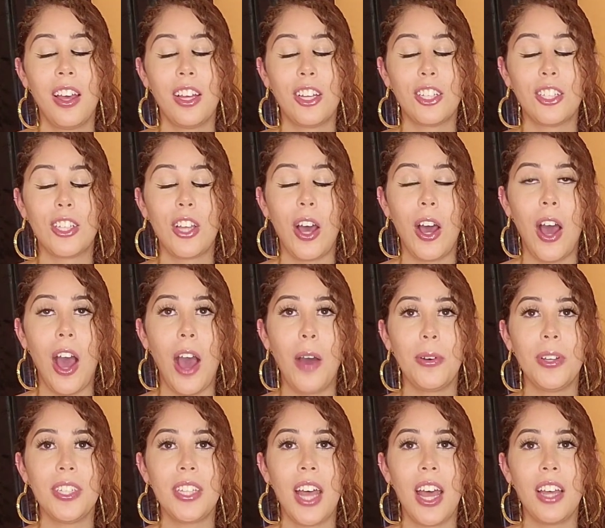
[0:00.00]
It
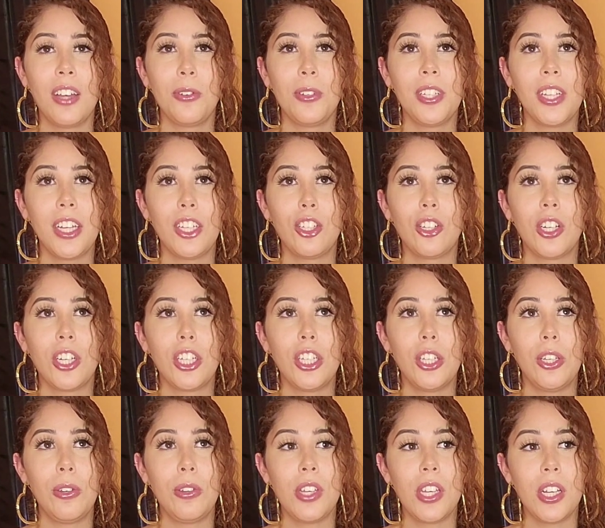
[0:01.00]
was like during
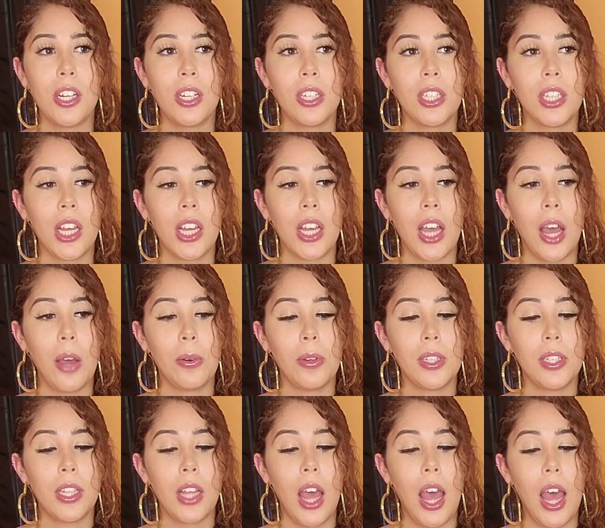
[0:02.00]
New Year's, like I
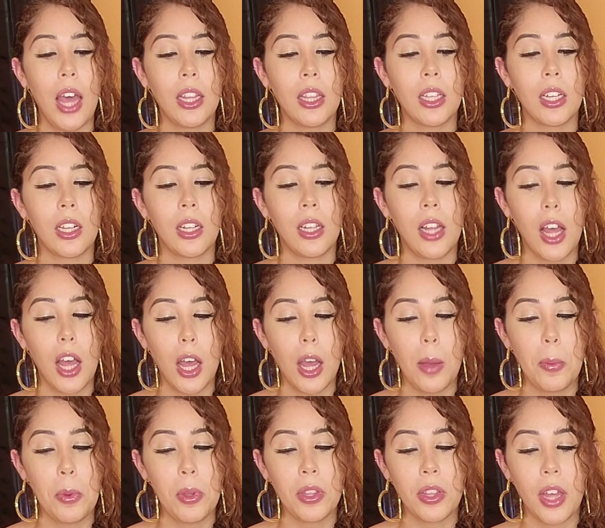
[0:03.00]
was at the
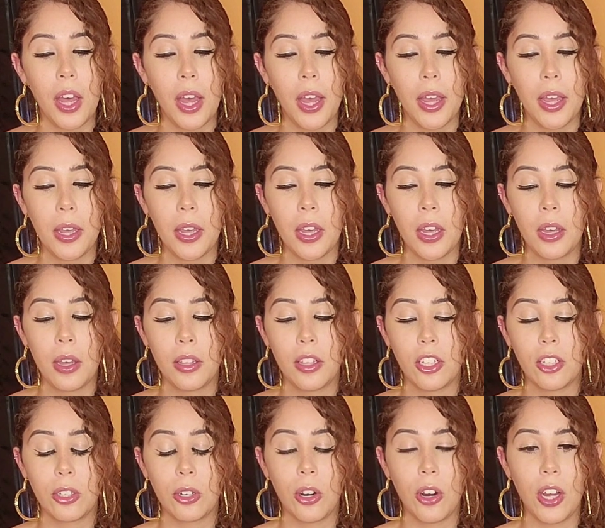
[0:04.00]
club with like
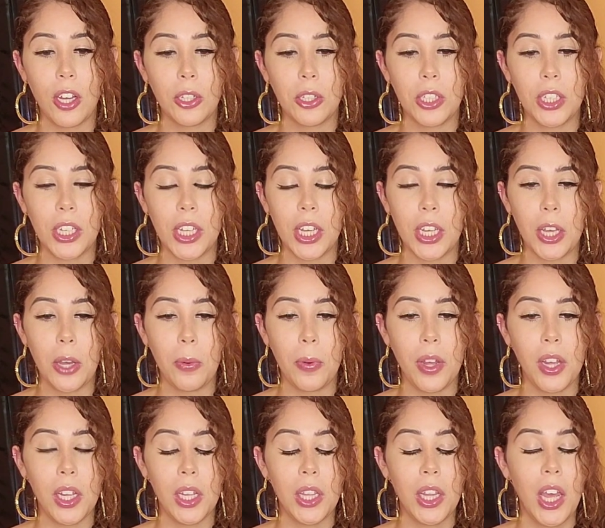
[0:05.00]
this girl I used to kick it
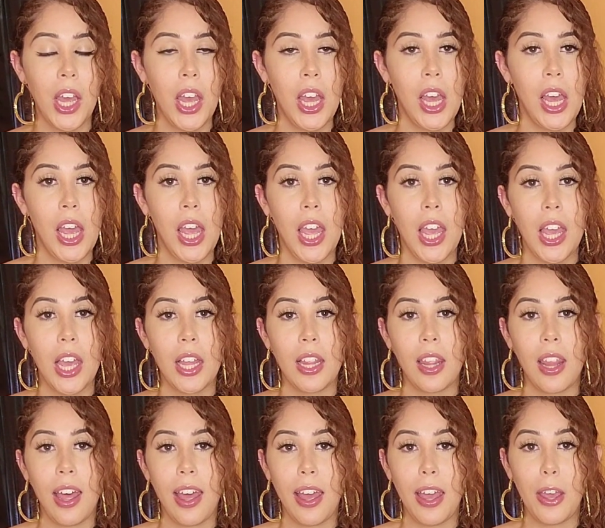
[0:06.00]
with, and
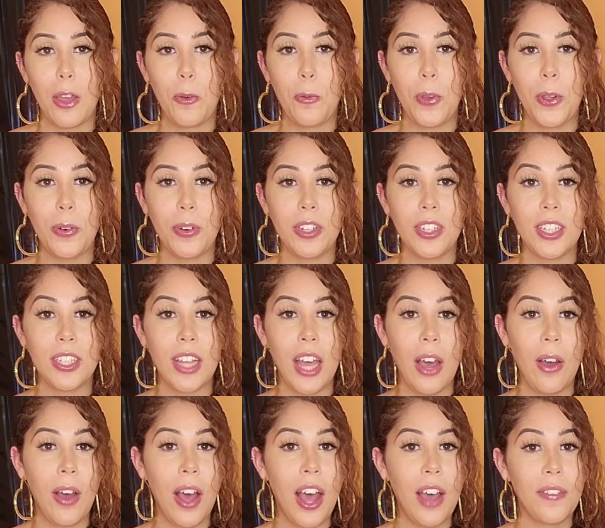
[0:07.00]
like we were just
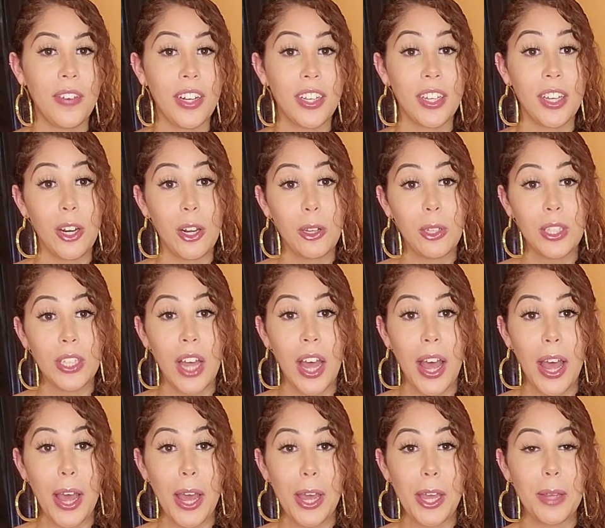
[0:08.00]
out having a good old
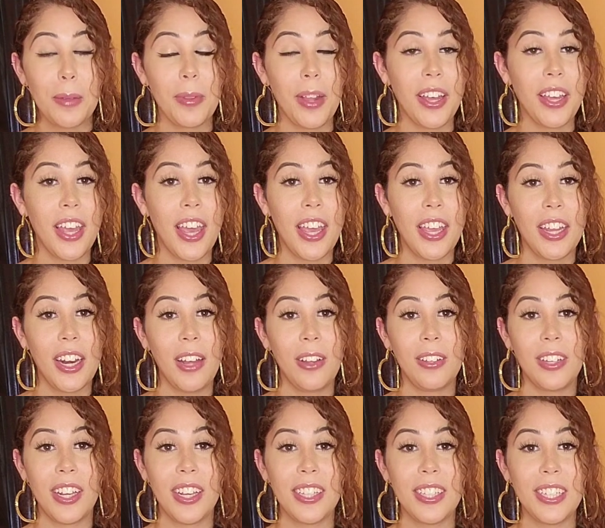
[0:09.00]
time, like hanging
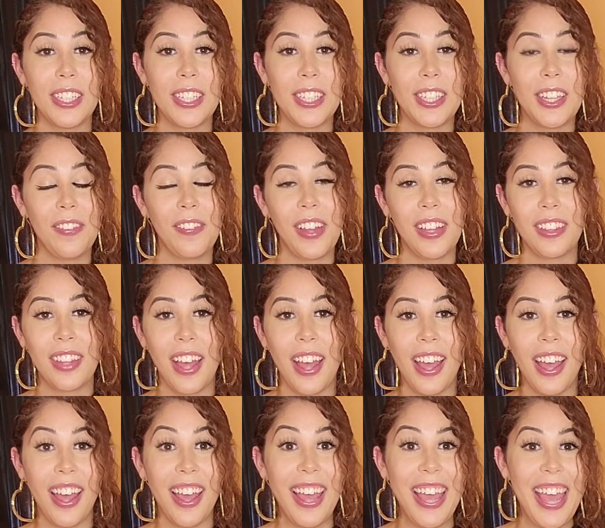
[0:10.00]
out, dancing and stuff like
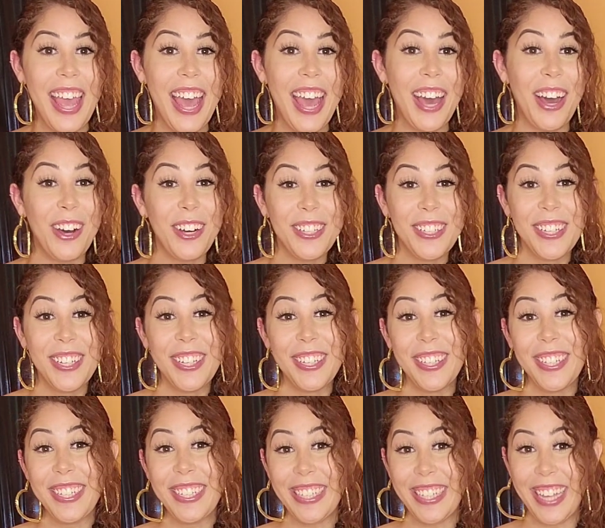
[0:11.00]
that. And all of a
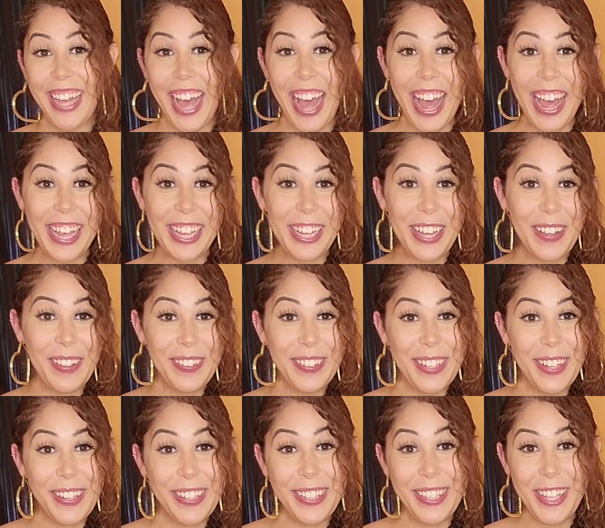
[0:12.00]
sudden this guy
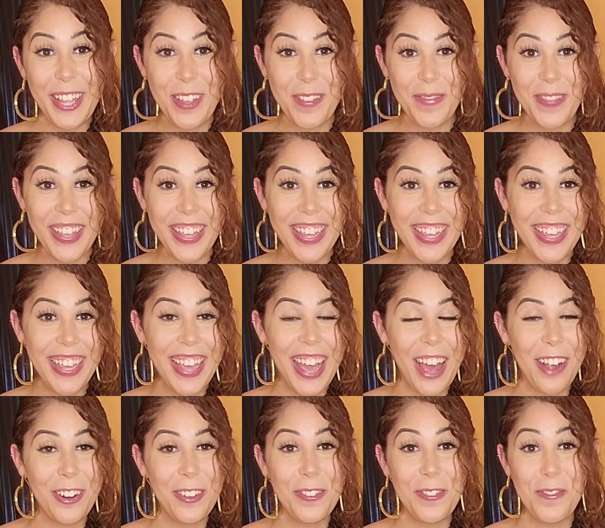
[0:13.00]
comes up to me.
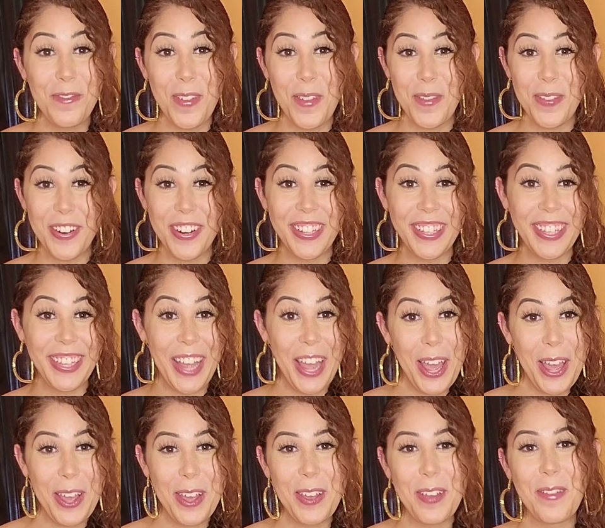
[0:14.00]
I don't even remember his
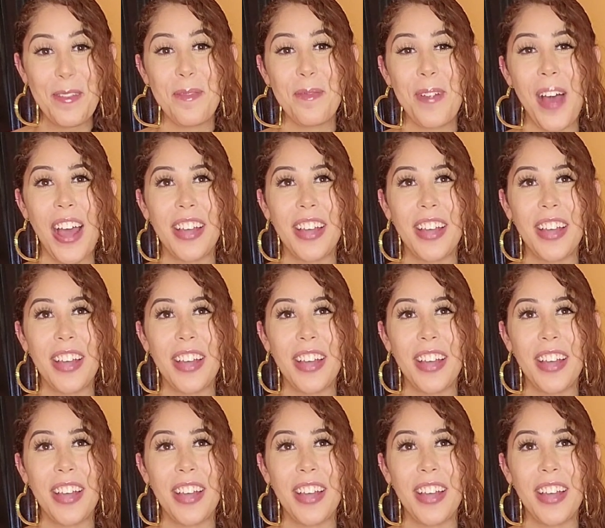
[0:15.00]
name.